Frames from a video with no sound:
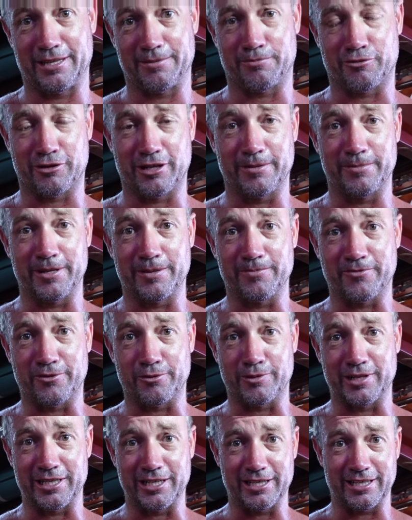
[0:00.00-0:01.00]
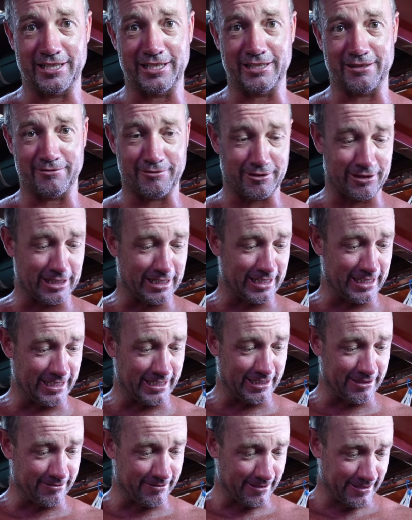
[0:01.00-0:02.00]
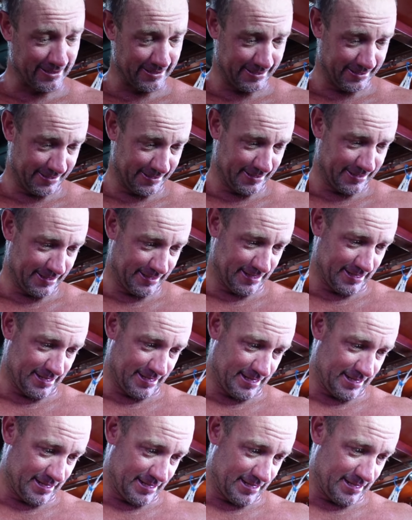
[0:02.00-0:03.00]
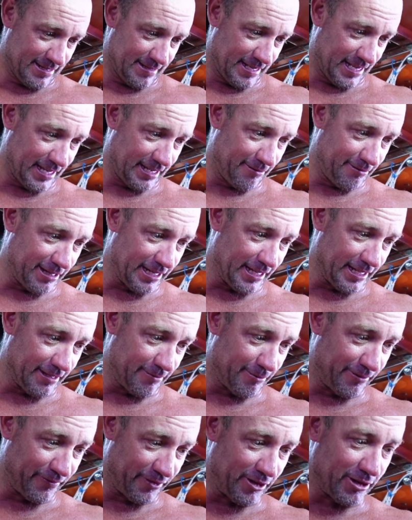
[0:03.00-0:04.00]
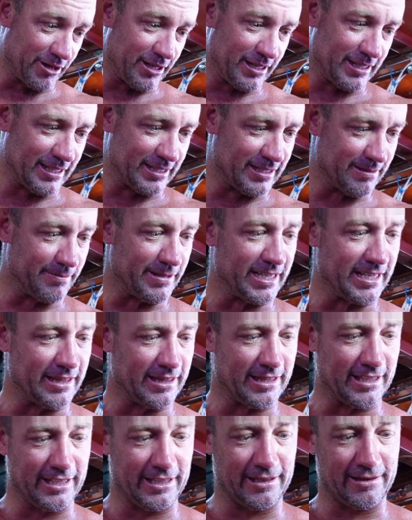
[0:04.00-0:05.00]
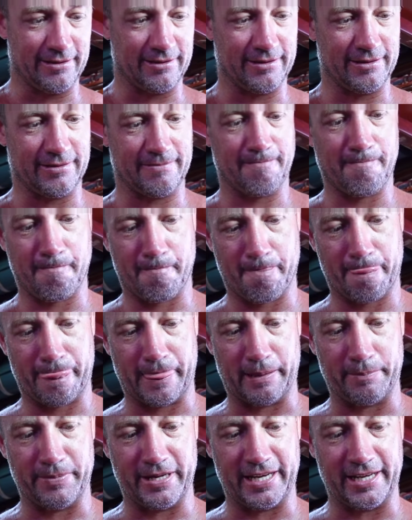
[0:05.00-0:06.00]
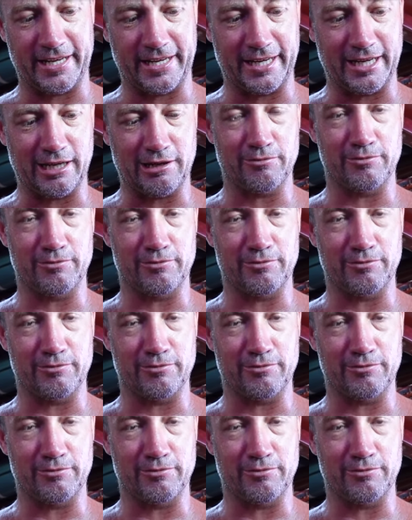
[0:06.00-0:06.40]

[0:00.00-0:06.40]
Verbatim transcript: the premium for when you need it right now. Anyway, we've got it, that's the main thing. About now,